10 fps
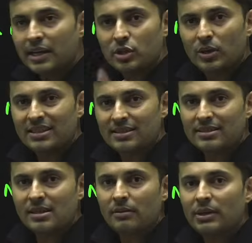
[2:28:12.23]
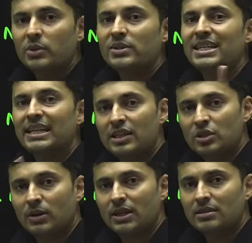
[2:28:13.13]
x's derivative is e raised to
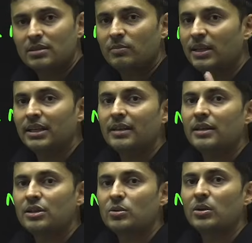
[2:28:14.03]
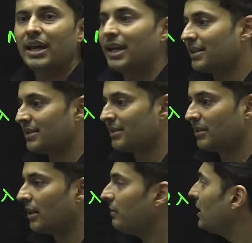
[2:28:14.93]
x, but e raised to ax's
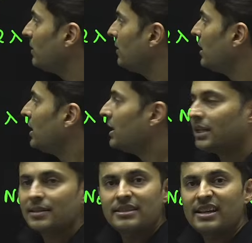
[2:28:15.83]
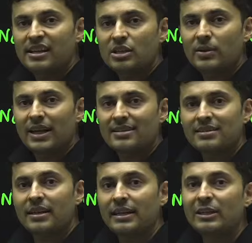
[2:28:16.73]
derivative is e raised to x
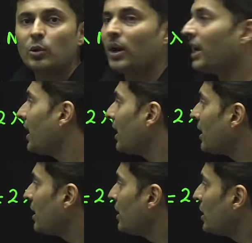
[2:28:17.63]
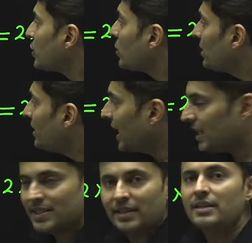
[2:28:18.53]
into a. So that is
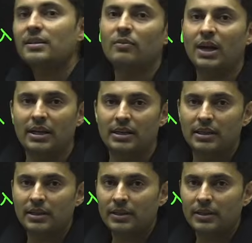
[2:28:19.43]
the reason why I did it.